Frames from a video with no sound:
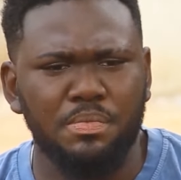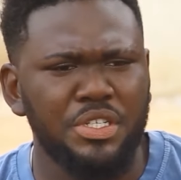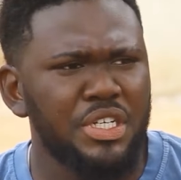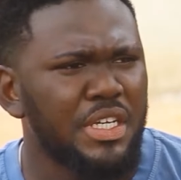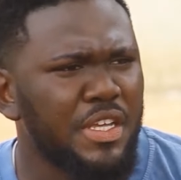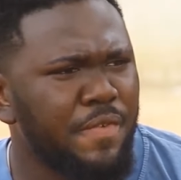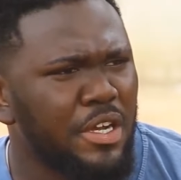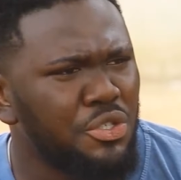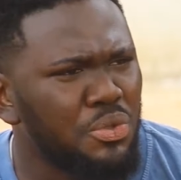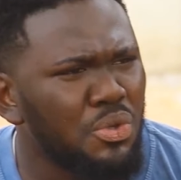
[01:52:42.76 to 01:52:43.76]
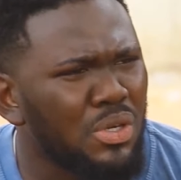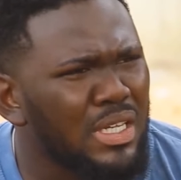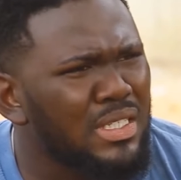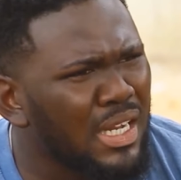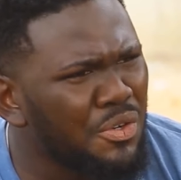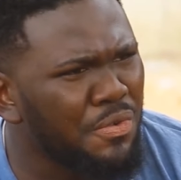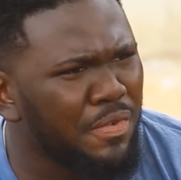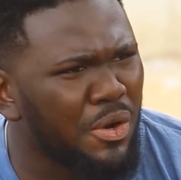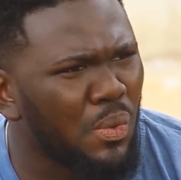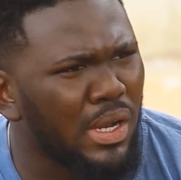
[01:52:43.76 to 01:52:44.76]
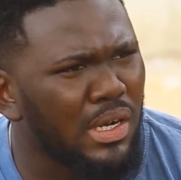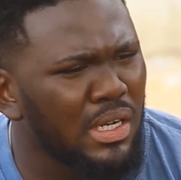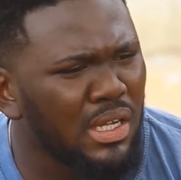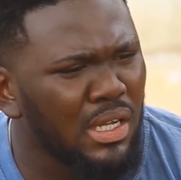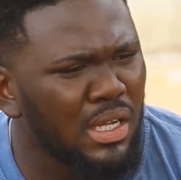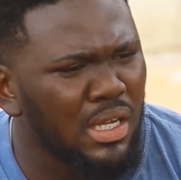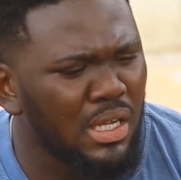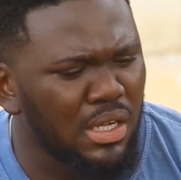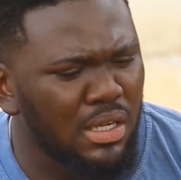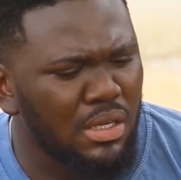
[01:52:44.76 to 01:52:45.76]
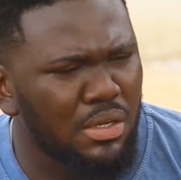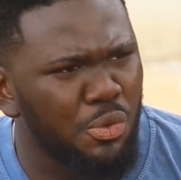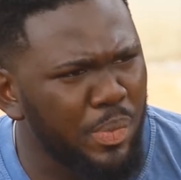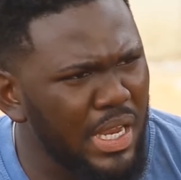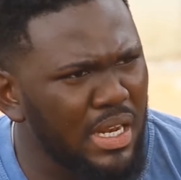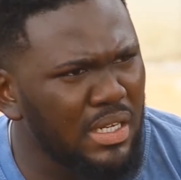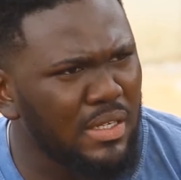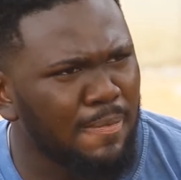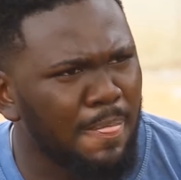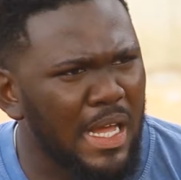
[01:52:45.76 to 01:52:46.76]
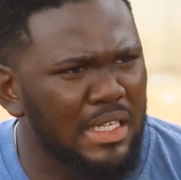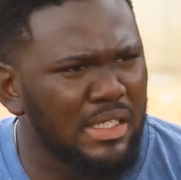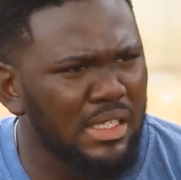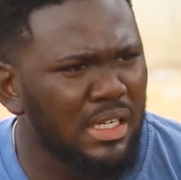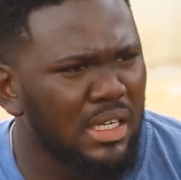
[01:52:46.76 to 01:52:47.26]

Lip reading: Ichi, if I should understand you very well, you mean that